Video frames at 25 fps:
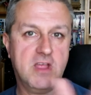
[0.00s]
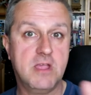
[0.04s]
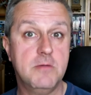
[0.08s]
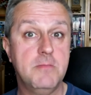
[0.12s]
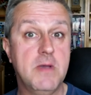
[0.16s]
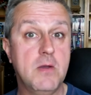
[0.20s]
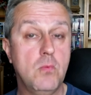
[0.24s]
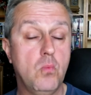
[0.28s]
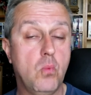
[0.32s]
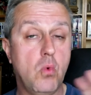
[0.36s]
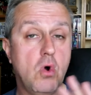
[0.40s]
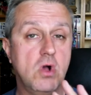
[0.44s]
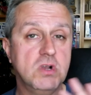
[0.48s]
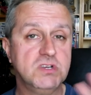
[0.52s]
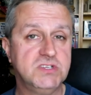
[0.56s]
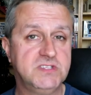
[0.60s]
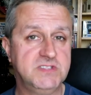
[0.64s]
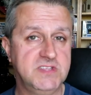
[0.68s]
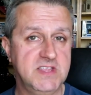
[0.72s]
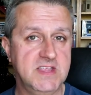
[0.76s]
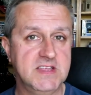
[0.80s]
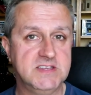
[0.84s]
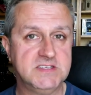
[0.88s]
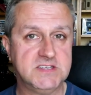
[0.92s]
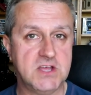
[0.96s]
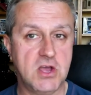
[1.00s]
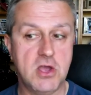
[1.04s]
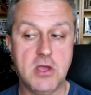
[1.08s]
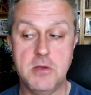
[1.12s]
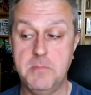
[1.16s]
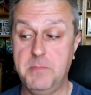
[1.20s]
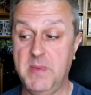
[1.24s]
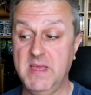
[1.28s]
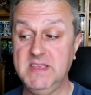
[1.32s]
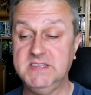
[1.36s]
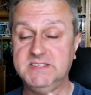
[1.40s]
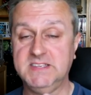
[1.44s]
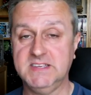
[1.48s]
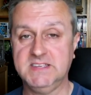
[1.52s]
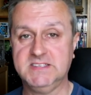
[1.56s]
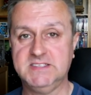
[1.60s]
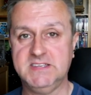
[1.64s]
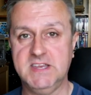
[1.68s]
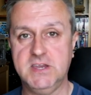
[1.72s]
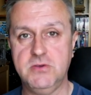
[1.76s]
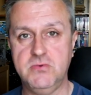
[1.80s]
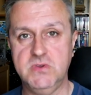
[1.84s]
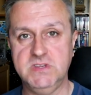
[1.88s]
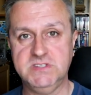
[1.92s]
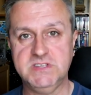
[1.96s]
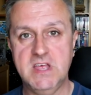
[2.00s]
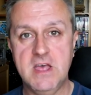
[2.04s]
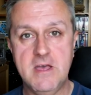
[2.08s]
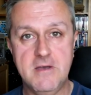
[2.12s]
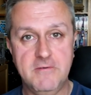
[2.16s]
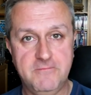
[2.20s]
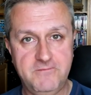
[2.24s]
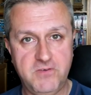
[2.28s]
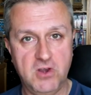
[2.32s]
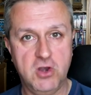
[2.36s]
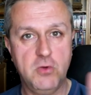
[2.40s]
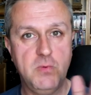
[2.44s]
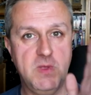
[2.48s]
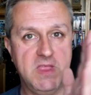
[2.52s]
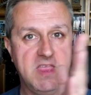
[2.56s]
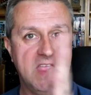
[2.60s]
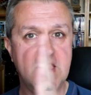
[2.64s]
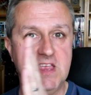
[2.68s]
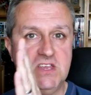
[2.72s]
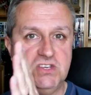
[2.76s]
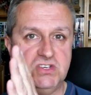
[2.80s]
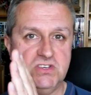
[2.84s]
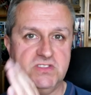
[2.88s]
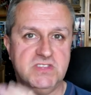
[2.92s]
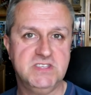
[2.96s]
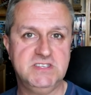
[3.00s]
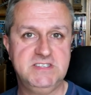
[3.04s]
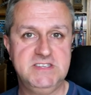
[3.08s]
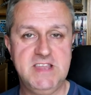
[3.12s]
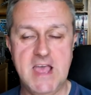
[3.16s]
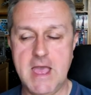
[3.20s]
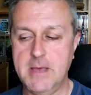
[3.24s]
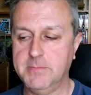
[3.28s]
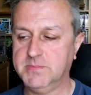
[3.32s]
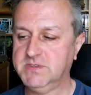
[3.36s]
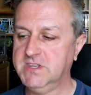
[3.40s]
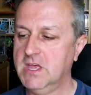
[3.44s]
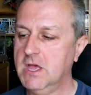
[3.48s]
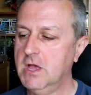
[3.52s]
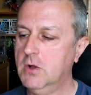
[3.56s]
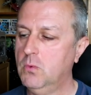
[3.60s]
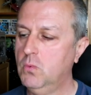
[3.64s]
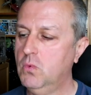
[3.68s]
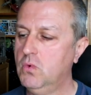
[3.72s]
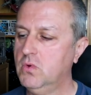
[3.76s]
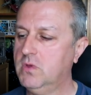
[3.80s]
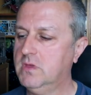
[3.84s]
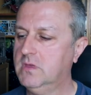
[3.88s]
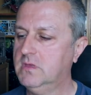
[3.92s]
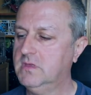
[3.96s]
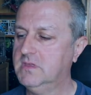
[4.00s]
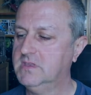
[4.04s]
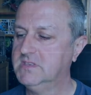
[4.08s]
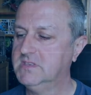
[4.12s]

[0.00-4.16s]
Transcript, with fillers: recommend watch the entire basic series. Following each of the steps will